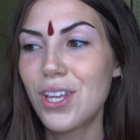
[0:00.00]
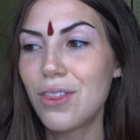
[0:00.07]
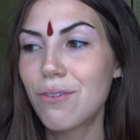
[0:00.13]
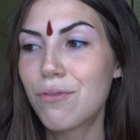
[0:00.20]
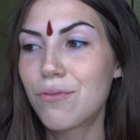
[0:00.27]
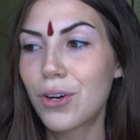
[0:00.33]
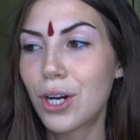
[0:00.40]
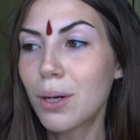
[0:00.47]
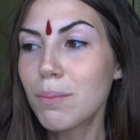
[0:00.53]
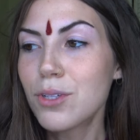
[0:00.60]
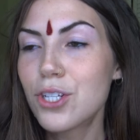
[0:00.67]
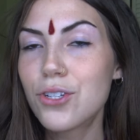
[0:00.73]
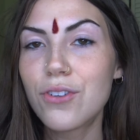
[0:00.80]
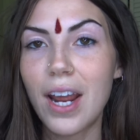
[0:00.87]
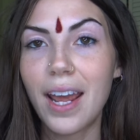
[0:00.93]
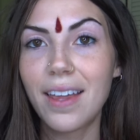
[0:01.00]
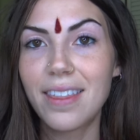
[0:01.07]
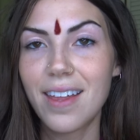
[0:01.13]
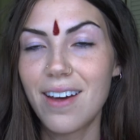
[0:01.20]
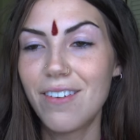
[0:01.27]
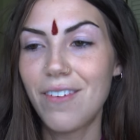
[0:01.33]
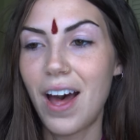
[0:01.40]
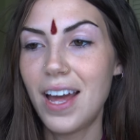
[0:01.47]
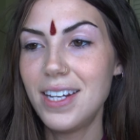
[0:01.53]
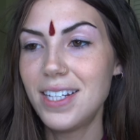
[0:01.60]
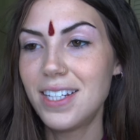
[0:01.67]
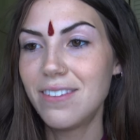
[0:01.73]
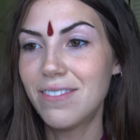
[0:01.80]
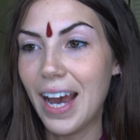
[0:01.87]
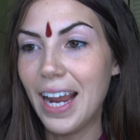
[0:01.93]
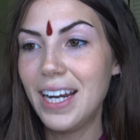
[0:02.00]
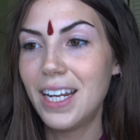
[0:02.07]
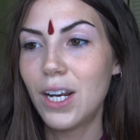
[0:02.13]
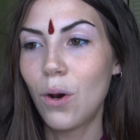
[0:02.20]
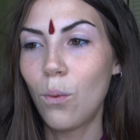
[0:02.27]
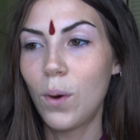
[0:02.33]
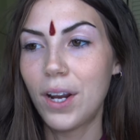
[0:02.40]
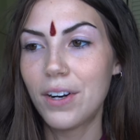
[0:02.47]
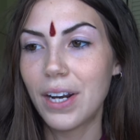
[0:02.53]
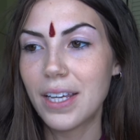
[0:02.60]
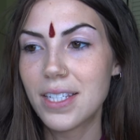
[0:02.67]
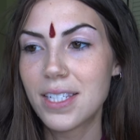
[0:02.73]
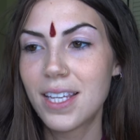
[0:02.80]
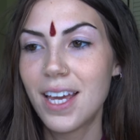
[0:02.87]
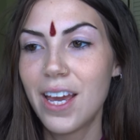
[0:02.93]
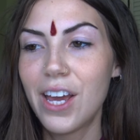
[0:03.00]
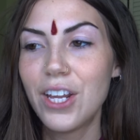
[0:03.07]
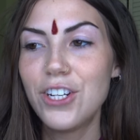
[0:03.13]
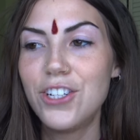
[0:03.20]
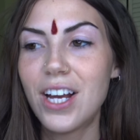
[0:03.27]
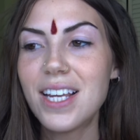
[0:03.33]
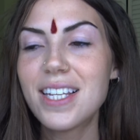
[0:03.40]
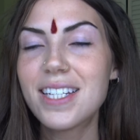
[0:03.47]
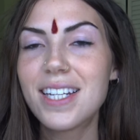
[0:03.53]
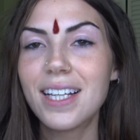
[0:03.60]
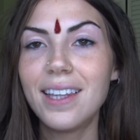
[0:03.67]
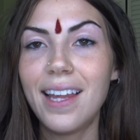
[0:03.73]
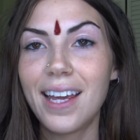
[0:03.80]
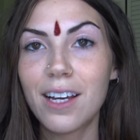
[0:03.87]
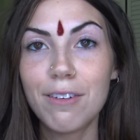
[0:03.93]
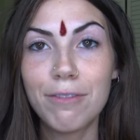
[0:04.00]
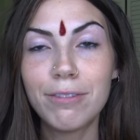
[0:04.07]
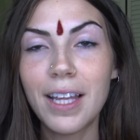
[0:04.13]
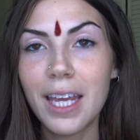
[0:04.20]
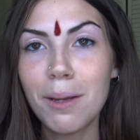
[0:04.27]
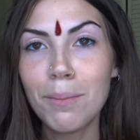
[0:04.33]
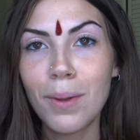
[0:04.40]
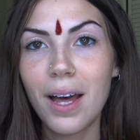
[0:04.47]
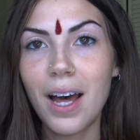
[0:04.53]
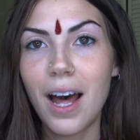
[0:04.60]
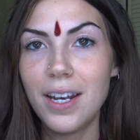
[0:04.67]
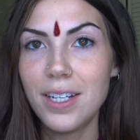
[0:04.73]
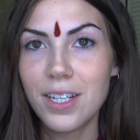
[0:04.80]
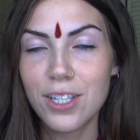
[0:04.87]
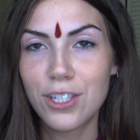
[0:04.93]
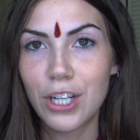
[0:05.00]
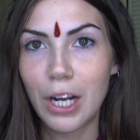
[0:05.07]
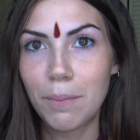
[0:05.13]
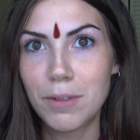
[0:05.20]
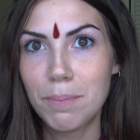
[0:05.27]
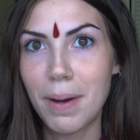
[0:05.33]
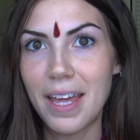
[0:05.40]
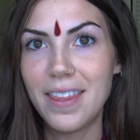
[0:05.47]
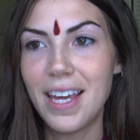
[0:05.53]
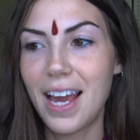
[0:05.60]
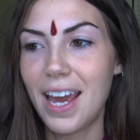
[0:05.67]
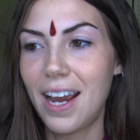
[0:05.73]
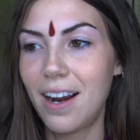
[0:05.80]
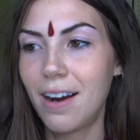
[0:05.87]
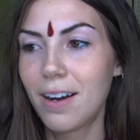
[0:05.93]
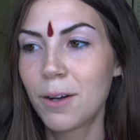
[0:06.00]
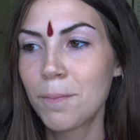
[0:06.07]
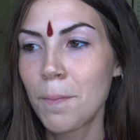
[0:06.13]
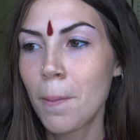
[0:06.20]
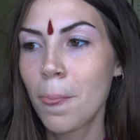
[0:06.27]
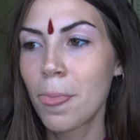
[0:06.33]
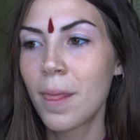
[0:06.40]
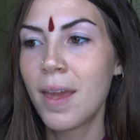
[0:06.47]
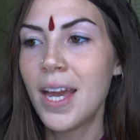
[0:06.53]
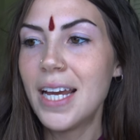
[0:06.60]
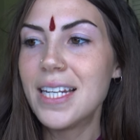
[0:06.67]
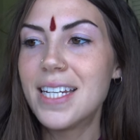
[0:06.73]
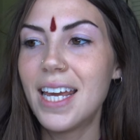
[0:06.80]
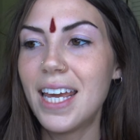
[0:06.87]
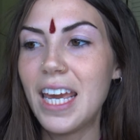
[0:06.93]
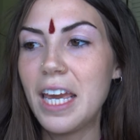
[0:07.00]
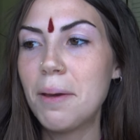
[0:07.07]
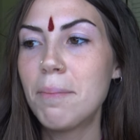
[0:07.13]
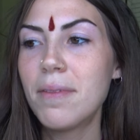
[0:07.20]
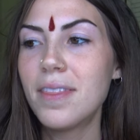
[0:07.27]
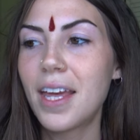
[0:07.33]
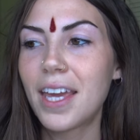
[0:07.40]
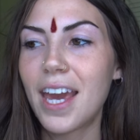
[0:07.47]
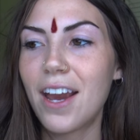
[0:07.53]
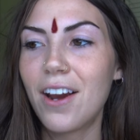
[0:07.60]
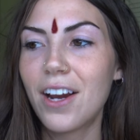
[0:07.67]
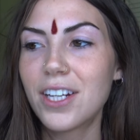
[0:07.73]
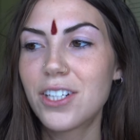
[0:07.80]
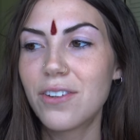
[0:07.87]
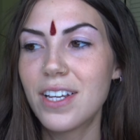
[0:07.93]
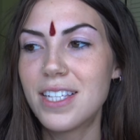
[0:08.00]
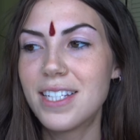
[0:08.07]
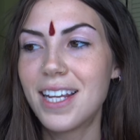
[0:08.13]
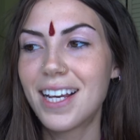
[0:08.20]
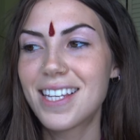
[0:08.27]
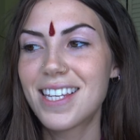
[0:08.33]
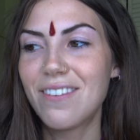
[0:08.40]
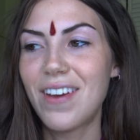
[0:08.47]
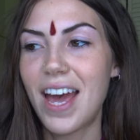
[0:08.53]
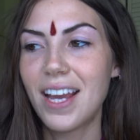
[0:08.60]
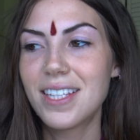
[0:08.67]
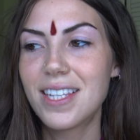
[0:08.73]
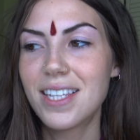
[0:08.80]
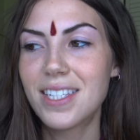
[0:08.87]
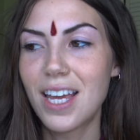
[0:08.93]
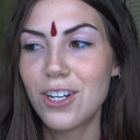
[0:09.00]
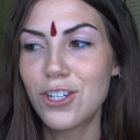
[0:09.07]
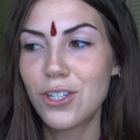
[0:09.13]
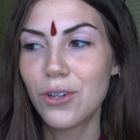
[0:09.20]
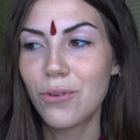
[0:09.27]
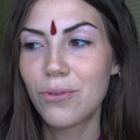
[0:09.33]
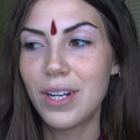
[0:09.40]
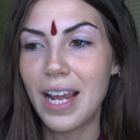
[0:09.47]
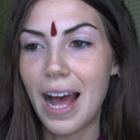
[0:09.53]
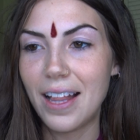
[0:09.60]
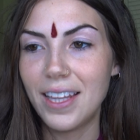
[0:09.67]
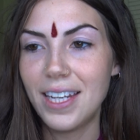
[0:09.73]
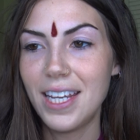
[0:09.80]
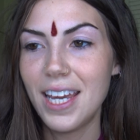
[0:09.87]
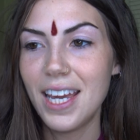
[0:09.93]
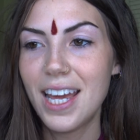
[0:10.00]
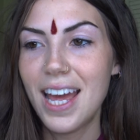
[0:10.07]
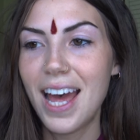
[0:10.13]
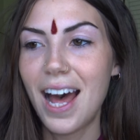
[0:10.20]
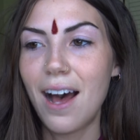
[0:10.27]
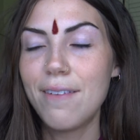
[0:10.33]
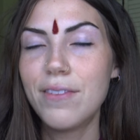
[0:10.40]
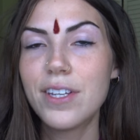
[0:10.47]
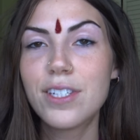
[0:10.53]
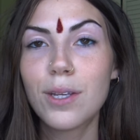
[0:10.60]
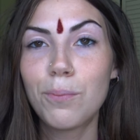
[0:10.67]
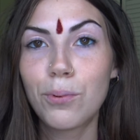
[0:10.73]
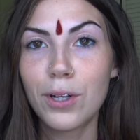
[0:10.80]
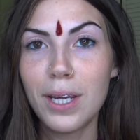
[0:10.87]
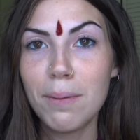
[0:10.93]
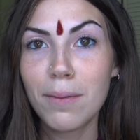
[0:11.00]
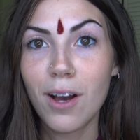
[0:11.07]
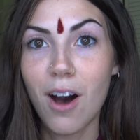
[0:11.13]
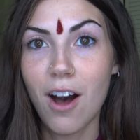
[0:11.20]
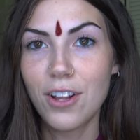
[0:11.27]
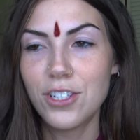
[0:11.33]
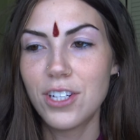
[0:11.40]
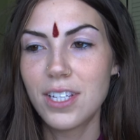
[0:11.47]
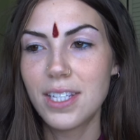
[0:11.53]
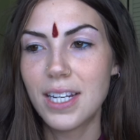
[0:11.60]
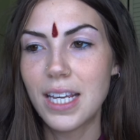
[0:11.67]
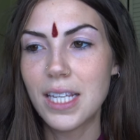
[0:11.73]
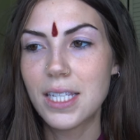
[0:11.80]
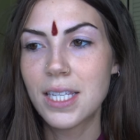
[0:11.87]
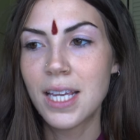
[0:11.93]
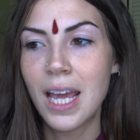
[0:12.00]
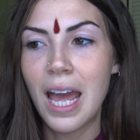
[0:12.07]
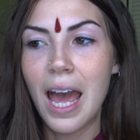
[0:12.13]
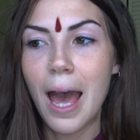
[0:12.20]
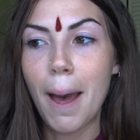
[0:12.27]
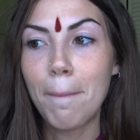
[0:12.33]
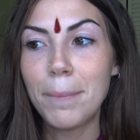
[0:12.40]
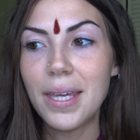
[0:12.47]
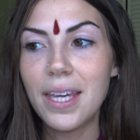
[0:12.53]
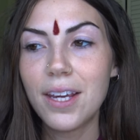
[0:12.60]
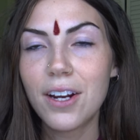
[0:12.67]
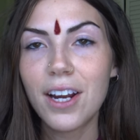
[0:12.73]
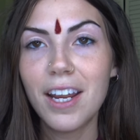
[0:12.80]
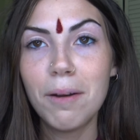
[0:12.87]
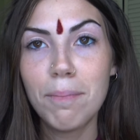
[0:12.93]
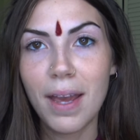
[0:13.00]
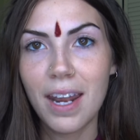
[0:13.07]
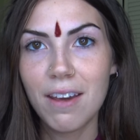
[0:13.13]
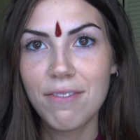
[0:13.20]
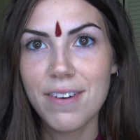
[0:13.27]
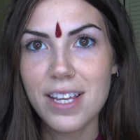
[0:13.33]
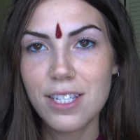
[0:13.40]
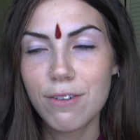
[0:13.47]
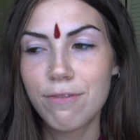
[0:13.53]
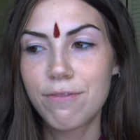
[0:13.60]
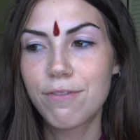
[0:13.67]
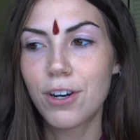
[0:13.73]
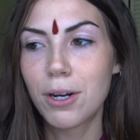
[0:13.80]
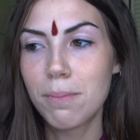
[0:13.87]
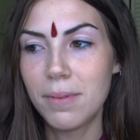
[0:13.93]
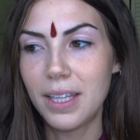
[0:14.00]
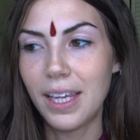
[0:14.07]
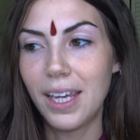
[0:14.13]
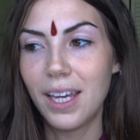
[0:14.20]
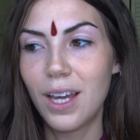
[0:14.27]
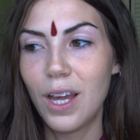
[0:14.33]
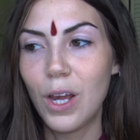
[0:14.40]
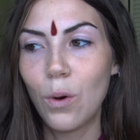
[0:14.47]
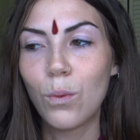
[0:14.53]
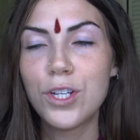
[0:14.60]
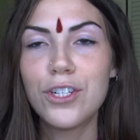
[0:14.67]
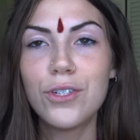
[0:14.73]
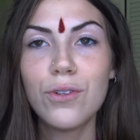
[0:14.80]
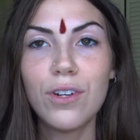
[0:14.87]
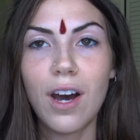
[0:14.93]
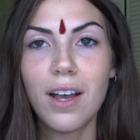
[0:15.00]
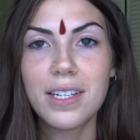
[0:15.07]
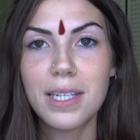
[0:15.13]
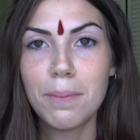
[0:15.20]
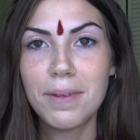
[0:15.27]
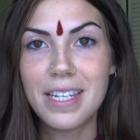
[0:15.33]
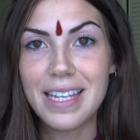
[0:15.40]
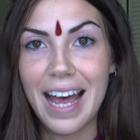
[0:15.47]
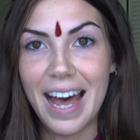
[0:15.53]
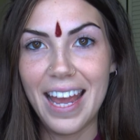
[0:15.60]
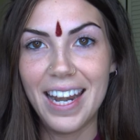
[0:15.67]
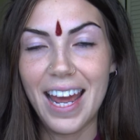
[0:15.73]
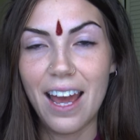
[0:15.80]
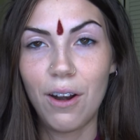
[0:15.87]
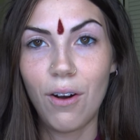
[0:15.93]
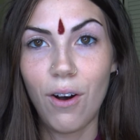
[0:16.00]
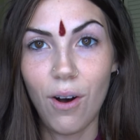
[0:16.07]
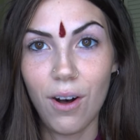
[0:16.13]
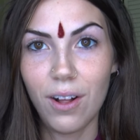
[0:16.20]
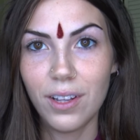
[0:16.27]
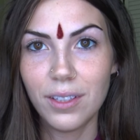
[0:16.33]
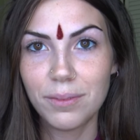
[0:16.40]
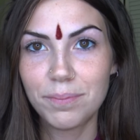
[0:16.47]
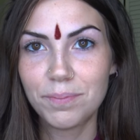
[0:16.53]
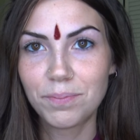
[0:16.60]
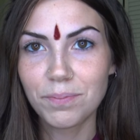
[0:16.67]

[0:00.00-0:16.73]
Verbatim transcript: in the firm strength of undivided awareness, just like a flame undisturbed by the air. To him, the characteristics of existential reality of the Supreme Consciousness appear and manifest firmly, which do not subside at all.